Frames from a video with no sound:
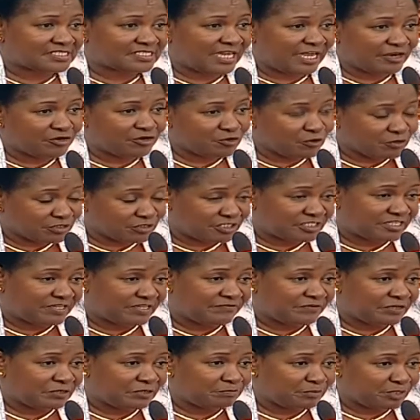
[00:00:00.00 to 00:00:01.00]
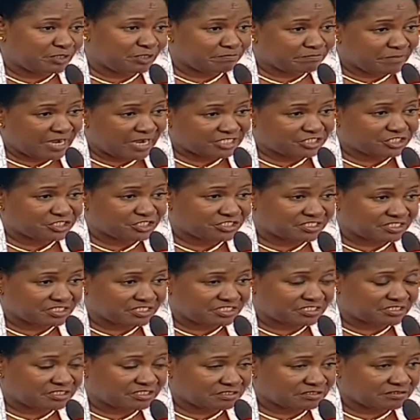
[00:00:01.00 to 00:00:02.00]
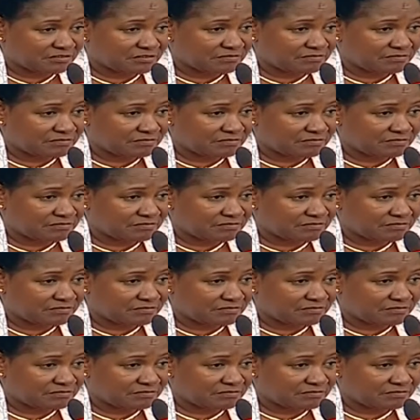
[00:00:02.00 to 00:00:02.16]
cannot even be imagined.